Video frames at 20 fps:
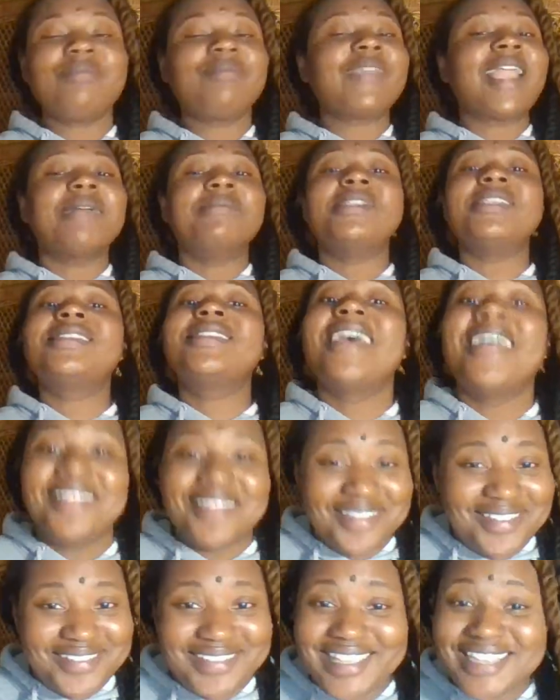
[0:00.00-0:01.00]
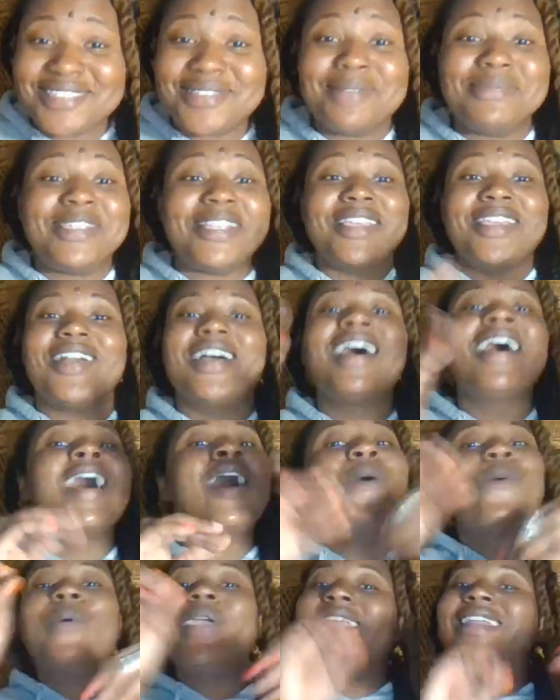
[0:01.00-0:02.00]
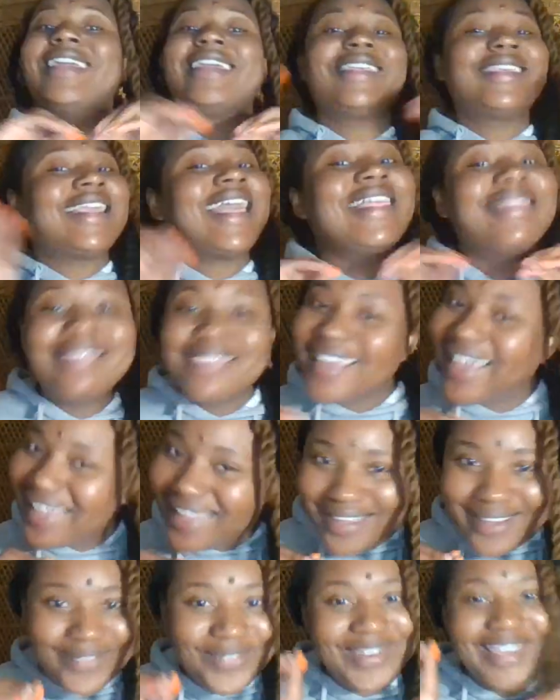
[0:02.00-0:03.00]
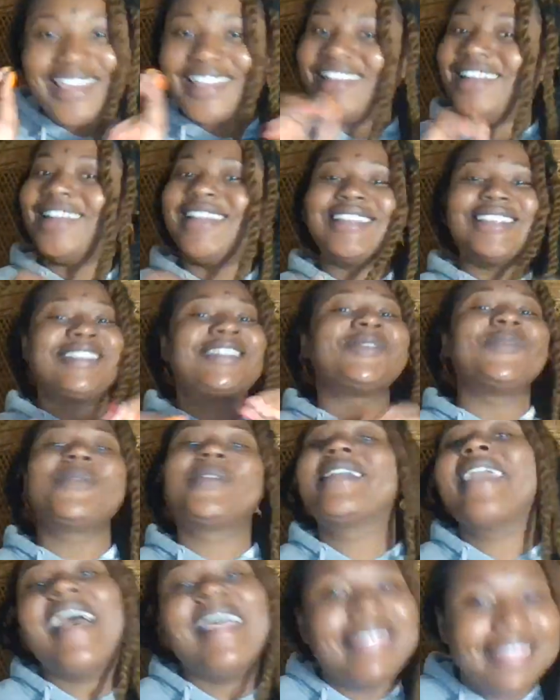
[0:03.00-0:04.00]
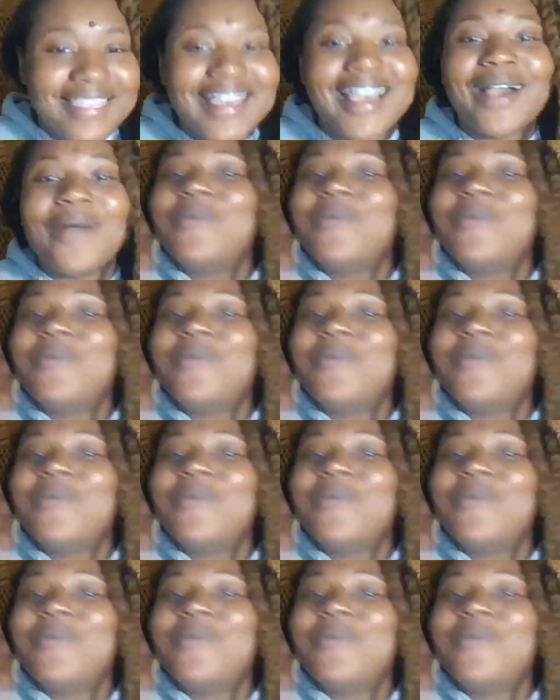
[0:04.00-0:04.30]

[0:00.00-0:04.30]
I'm just telling you. That's what I'm telling y'all. We together. We in this together.